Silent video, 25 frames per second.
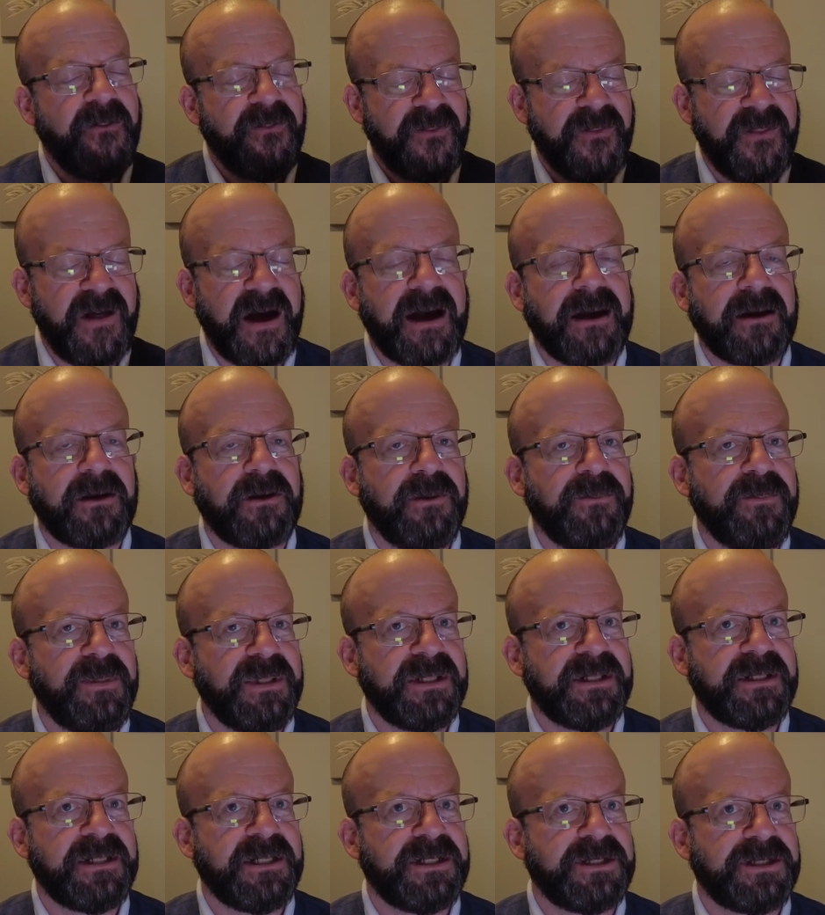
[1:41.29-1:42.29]
That could be
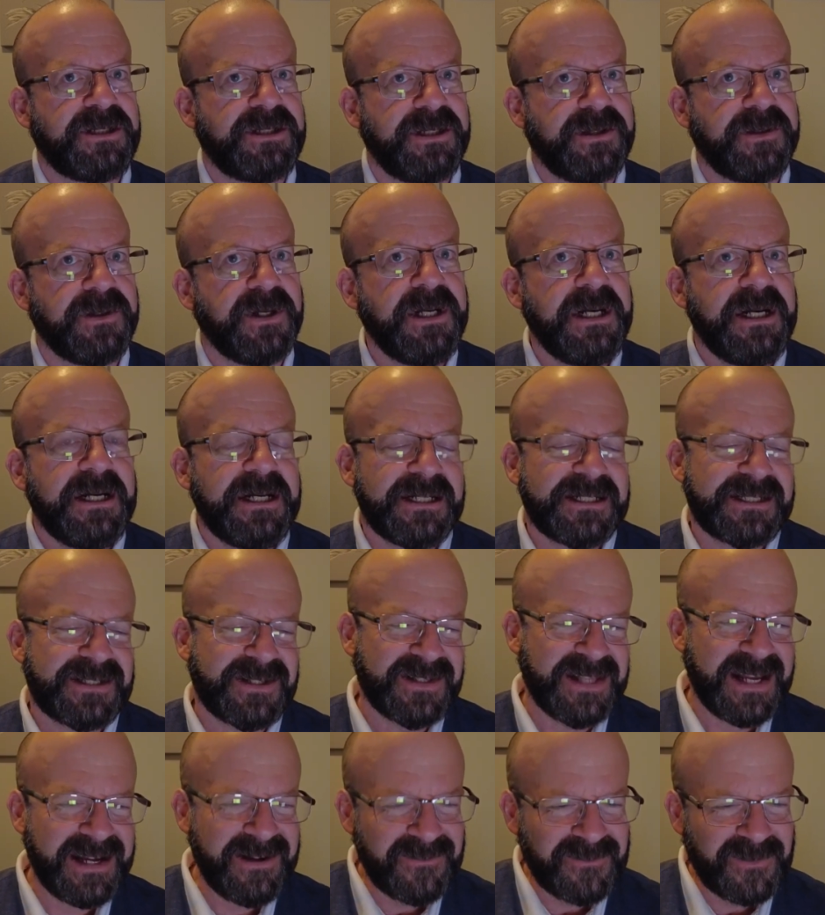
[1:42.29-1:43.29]
an issue. So
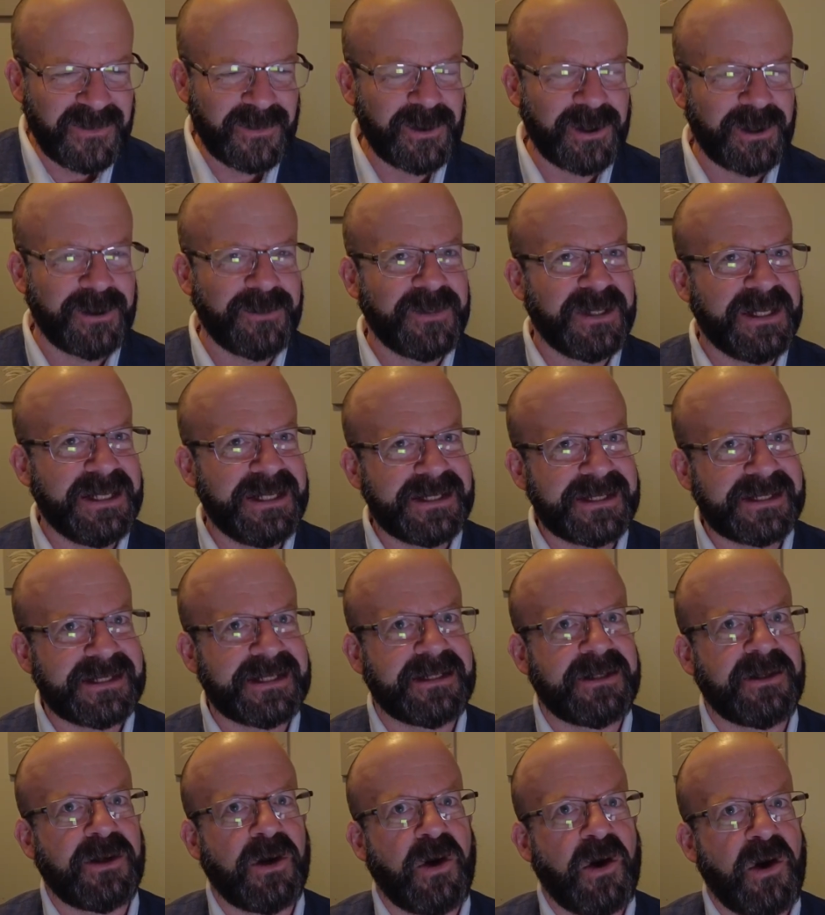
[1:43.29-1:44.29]
that form
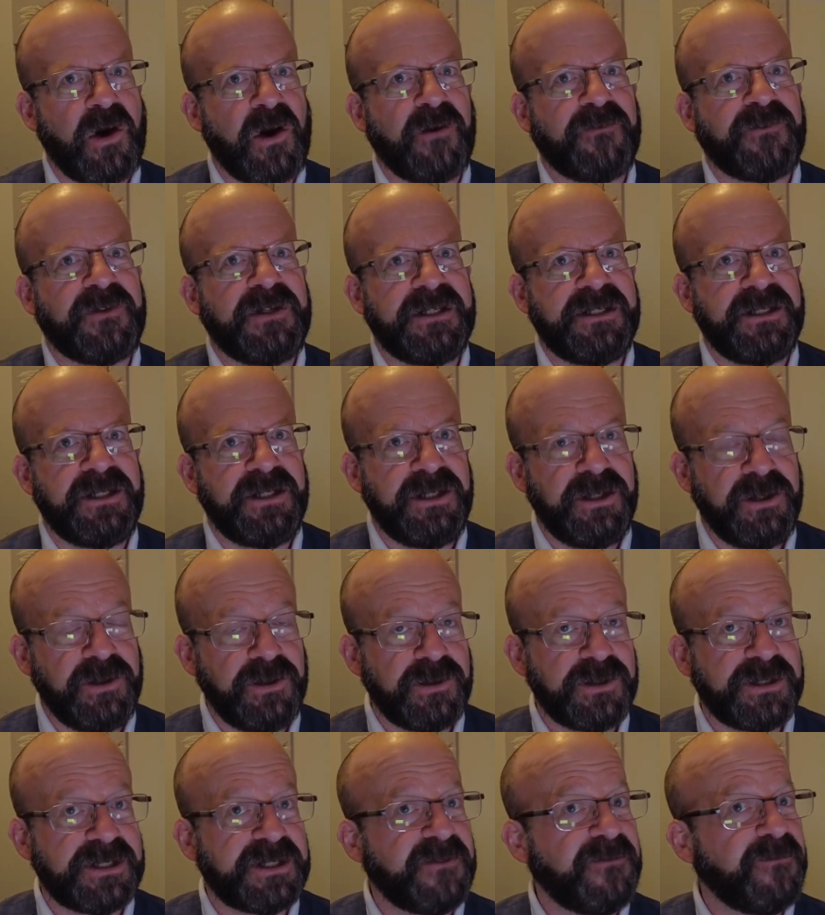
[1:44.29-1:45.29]
isn't often
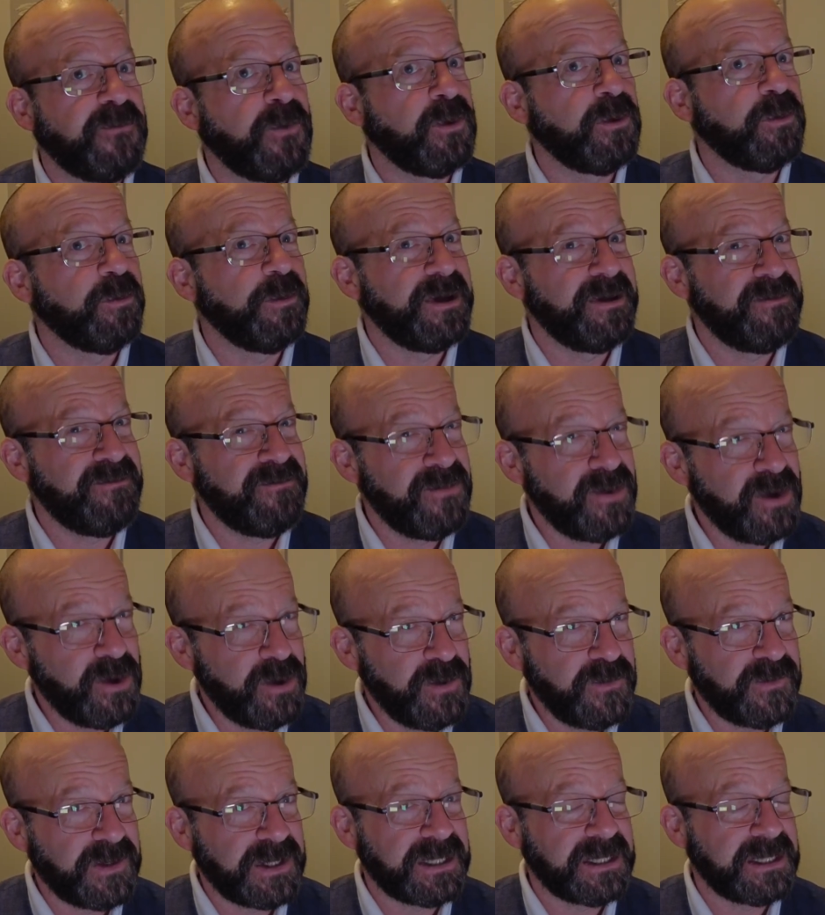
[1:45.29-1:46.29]
used for
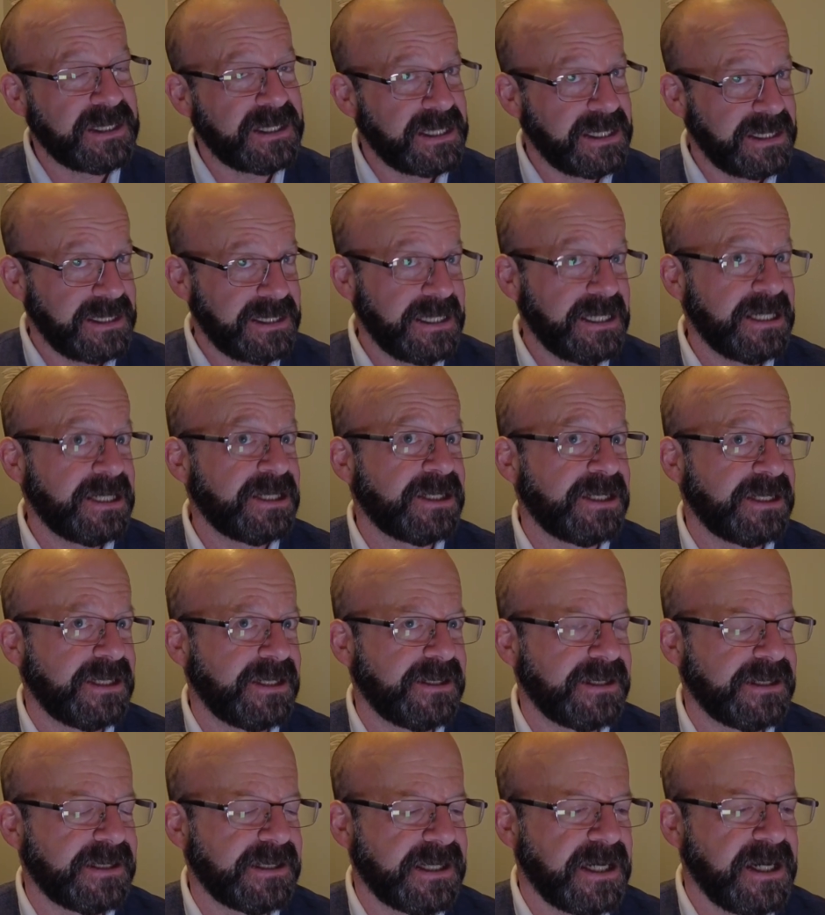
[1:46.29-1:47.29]
removing
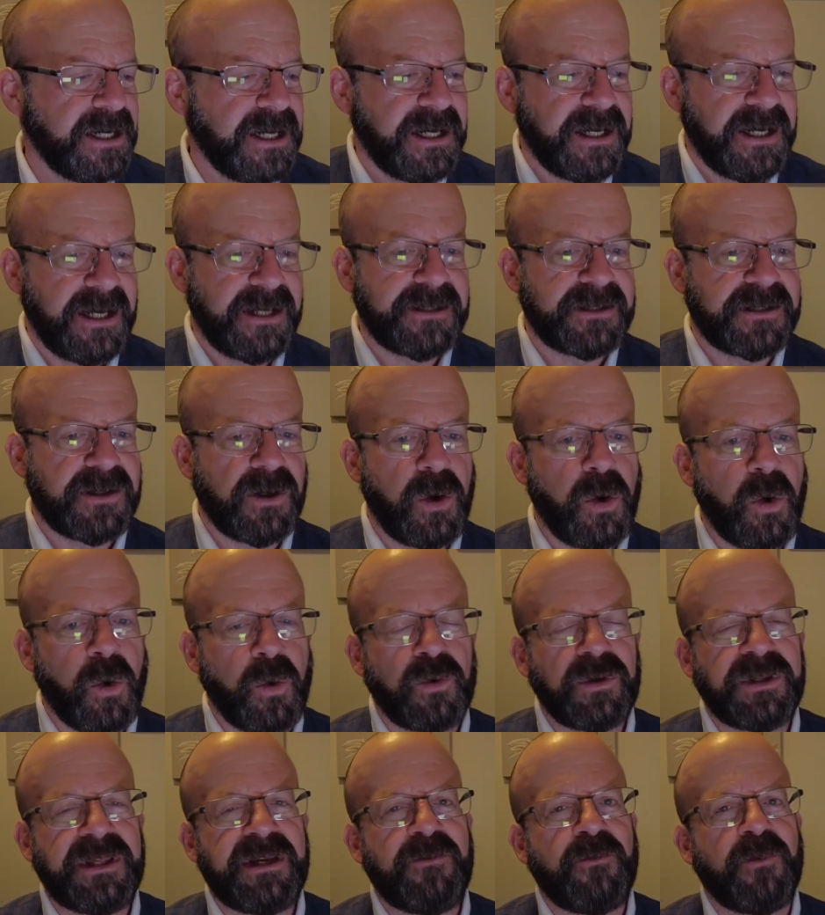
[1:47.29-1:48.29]
conditions. It's
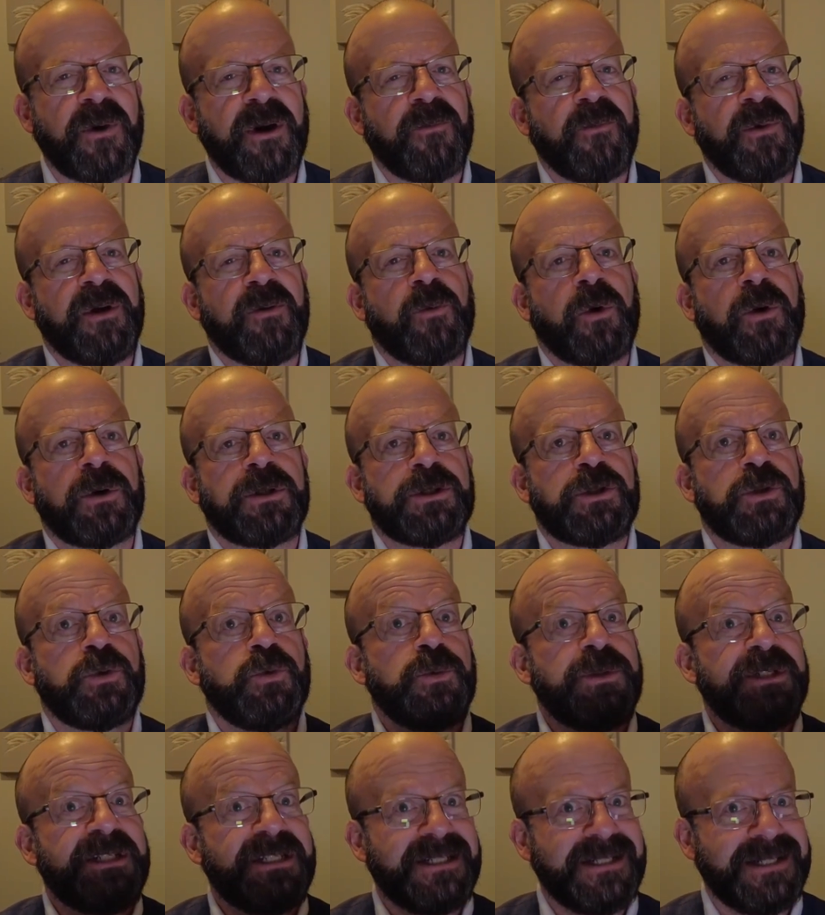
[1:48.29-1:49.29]
only when we want to
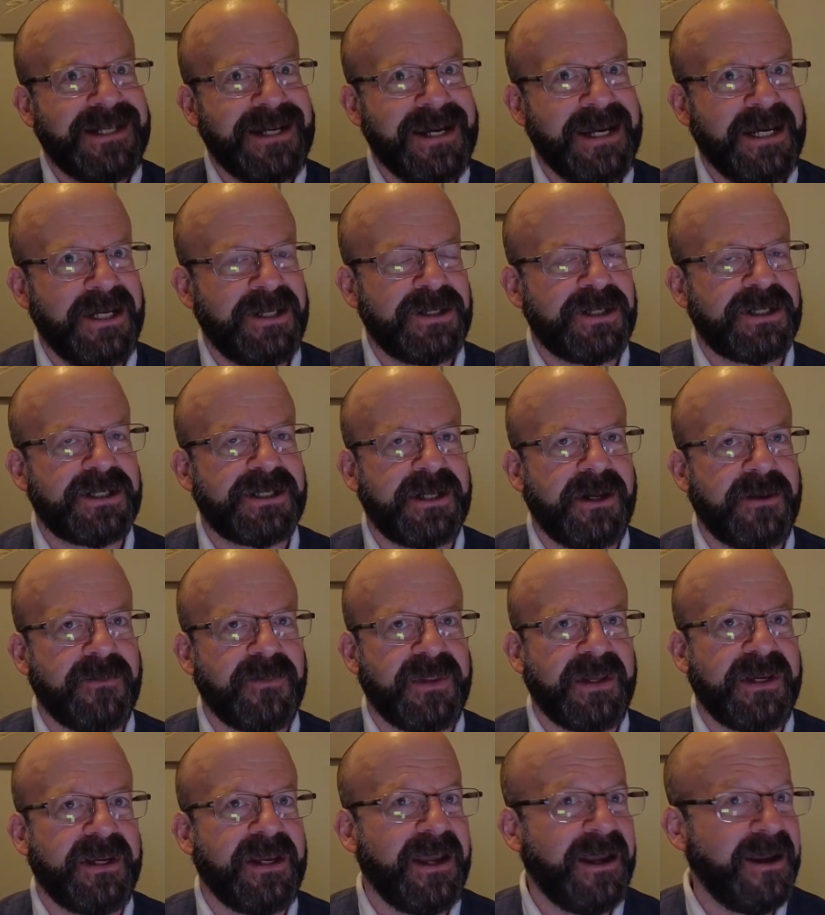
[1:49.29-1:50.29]
change
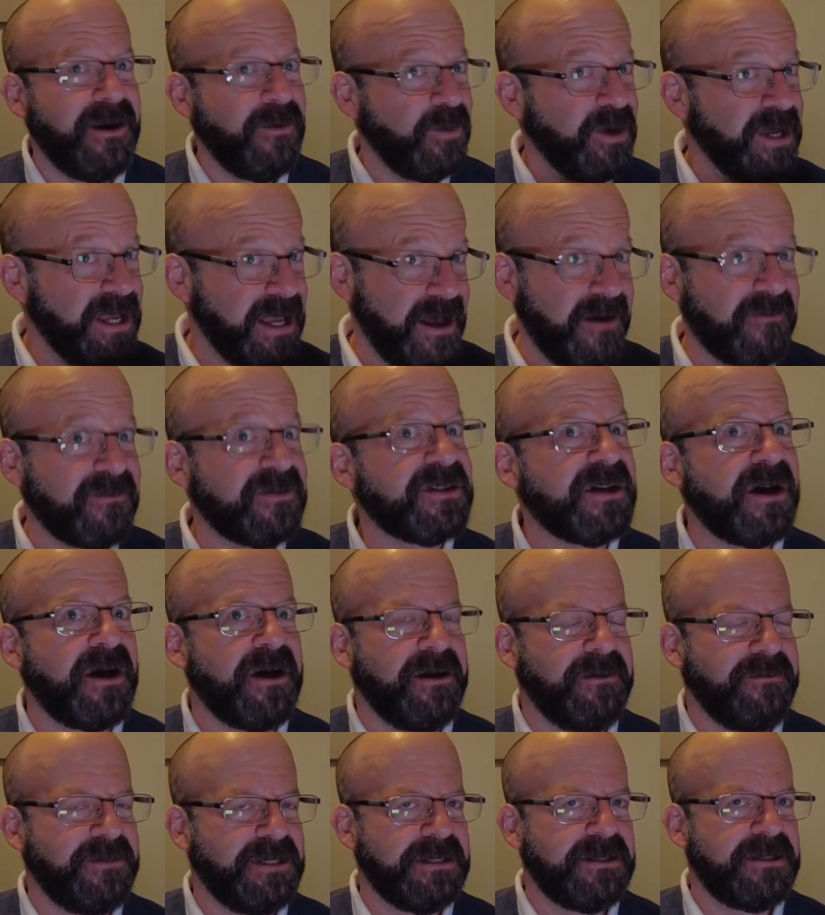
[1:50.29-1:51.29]
something and we have
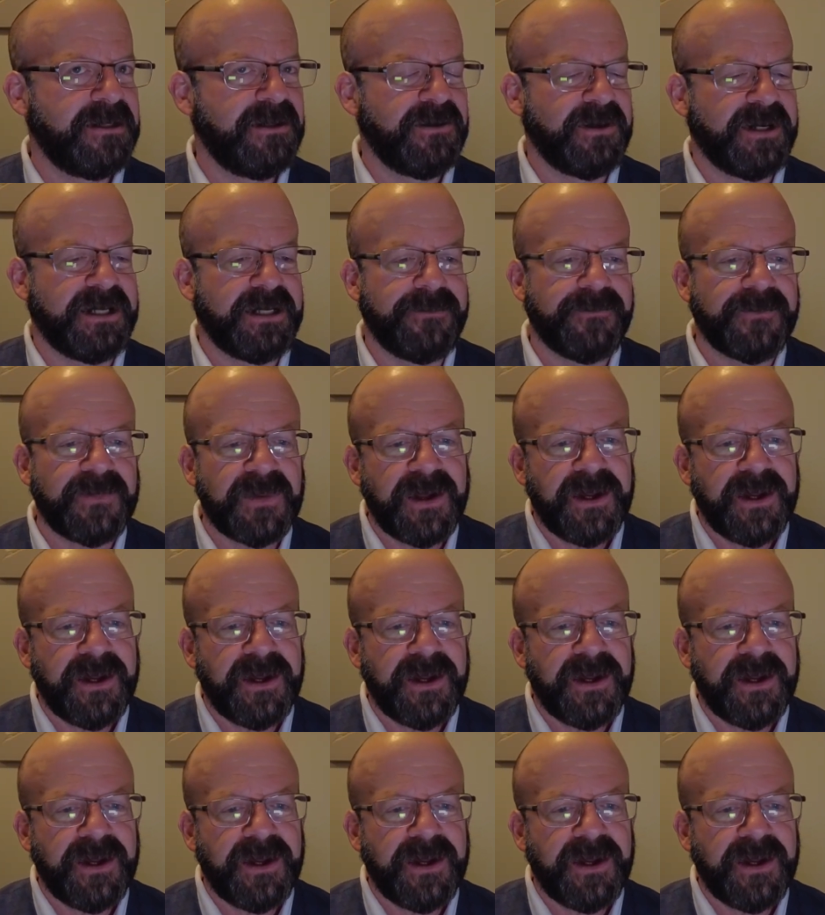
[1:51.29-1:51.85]
time to do it.